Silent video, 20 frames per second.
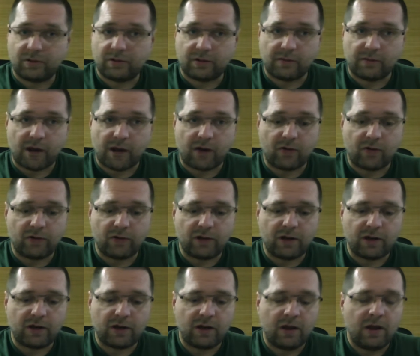the
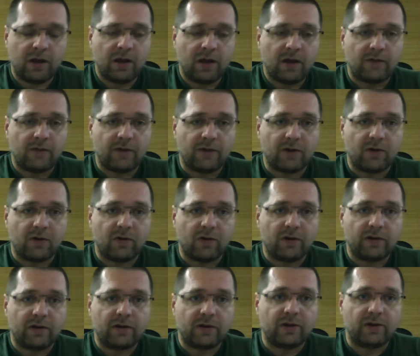MikroTik. We call
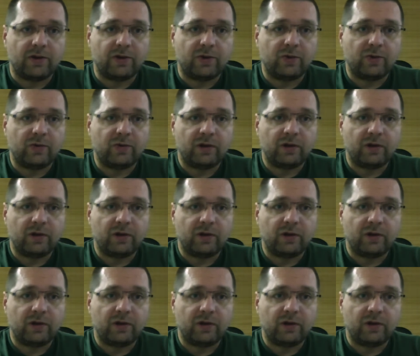it the Dude.